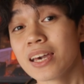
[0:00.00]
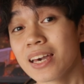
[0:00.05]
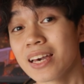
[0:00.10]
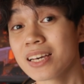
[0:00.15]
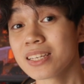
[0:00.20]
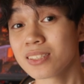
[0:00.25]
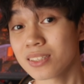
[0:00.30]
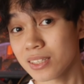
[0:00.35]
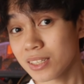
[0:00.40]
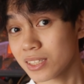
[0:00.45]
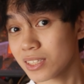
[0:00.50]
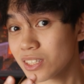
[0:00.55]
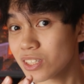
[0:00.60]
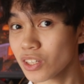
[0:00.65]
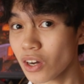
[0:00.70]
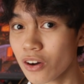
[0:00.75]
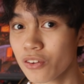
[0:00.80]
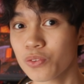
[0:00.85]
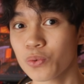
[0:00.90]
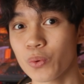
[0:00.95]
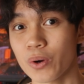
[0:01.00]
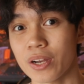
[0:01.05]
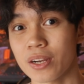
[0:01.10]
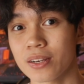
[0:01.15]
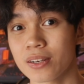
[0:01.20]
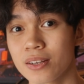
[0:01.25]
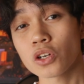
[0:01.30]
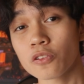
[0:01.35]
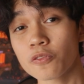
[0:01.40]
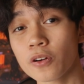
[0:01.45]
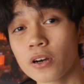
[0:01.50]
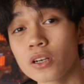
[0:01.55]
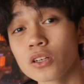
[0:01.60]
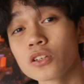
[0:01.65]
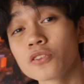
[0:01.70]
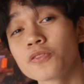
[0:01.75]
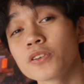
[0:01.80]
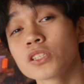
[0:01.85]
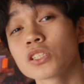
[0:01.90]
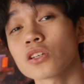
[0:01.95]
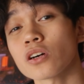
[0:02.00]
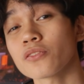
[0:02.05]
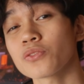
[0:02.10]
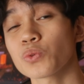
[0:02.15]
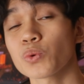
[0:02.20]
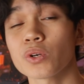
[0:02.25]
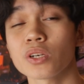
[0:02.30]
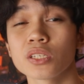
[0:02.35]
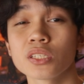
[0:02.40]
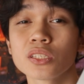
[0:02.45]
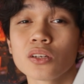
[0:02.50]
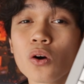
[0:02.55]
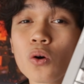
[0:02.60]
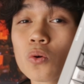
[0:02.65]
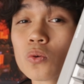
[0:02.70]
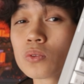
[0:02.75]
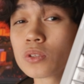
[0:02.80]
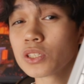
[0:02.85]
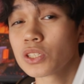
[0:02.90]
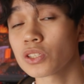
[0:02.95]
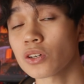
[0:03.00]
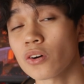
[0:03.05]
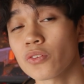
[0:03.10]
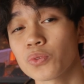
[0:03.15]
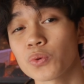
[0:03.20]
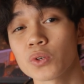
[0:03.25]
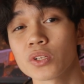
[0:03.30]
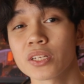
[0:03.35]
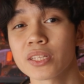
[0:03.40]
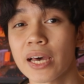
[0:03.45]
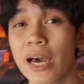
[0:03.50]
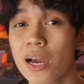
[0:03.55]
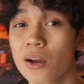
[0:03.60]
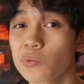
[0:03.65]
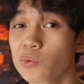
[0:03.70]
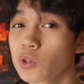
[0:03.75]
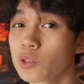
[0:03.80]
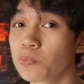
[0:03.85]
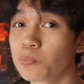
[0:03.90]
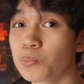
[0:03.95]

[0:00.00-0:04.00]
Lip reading: is its software. So far, Nufi's software is the only software that I would